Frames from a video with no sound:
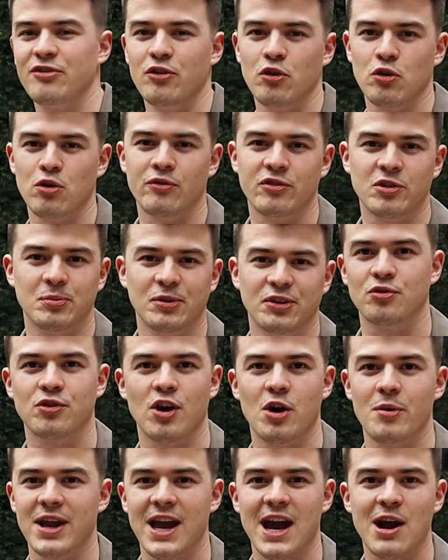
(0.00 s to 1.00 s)
feel comfortable just
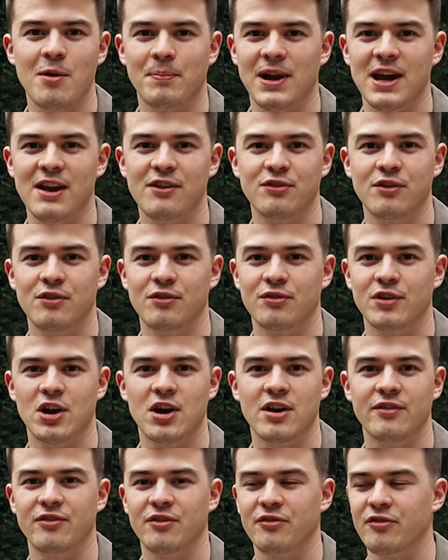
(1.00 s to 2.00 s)
going out places
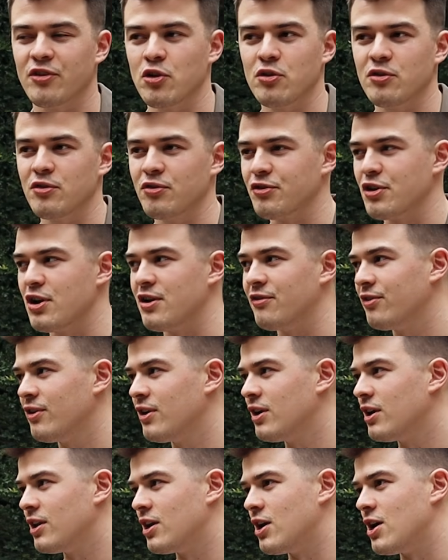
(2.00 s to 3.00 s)
for food and stuff.
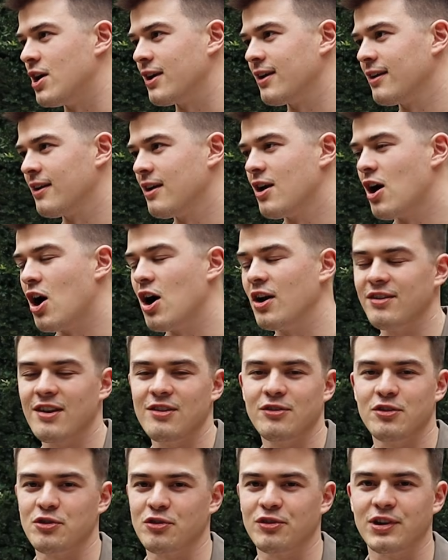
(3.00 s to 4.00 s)
I
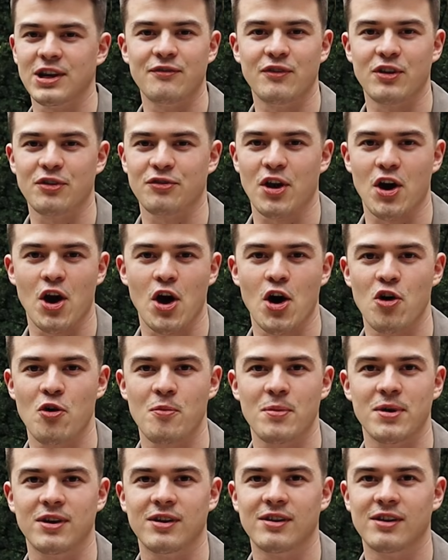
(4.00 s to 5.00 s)
tend to just leave this at
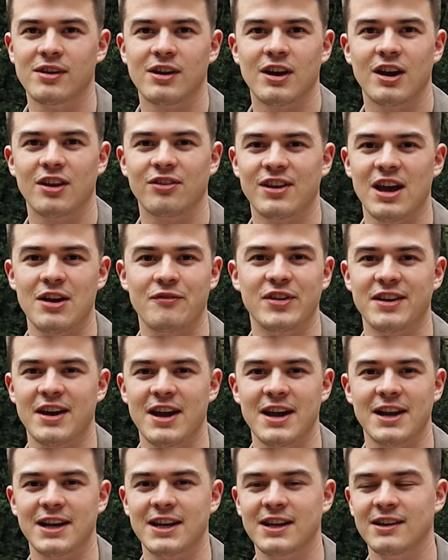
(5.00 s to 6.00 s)
home and take the
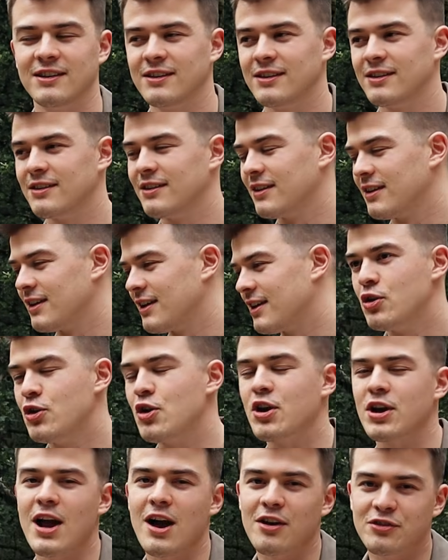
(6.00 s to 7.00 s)
daily.
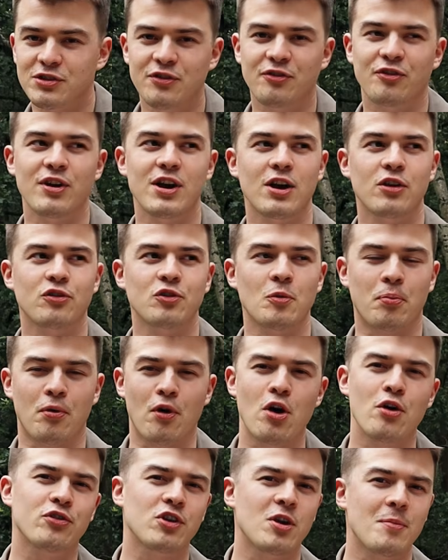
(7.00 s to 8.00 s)
You can actually fit a
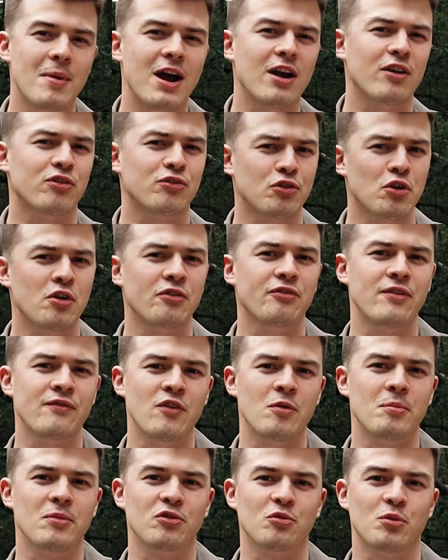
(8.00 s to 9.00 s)
surprising amount of stuff in
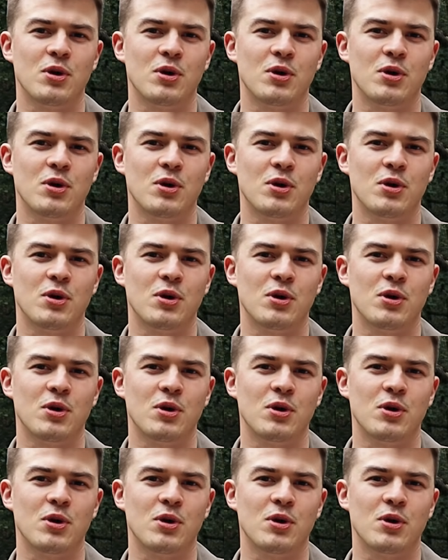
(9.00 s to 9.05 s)
them as